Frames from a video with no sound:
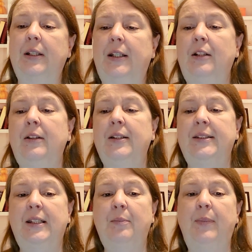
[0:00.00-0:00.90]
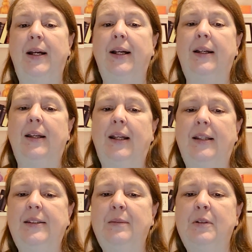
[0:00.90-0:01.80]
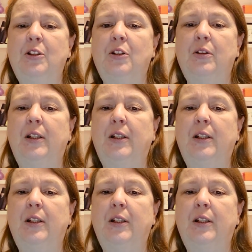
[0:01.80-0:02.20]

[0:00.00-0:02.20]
Kirian stepped back, and something told